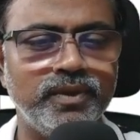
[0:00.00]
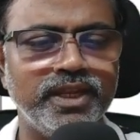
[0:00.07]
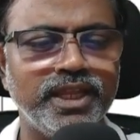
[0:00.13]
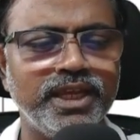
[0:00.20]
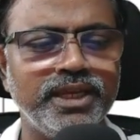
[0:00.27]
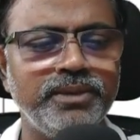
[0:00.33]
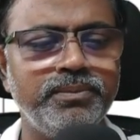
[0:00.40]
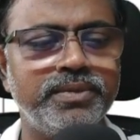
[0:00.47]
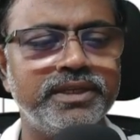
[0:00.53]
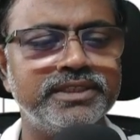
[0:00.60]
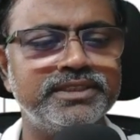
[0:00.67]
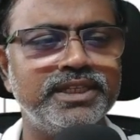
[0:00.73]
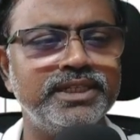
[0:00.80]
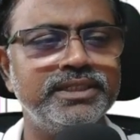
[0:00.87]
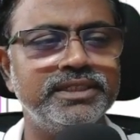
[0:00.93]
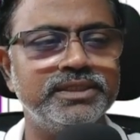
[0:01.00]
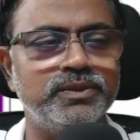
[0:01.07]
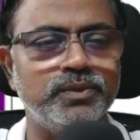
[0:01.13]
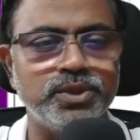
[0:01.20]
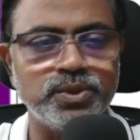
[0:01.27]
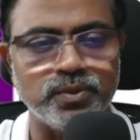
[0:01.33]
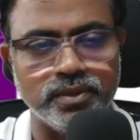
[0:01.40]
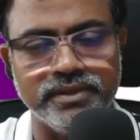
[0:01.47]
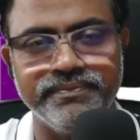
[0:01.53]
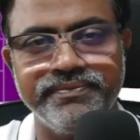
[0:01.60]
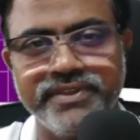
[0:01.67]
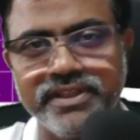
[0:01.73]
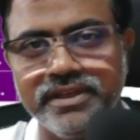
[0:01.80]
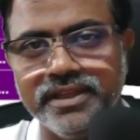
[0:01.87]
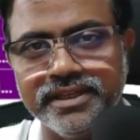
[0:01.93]
When I present this visual
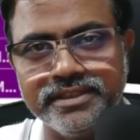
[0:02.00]
like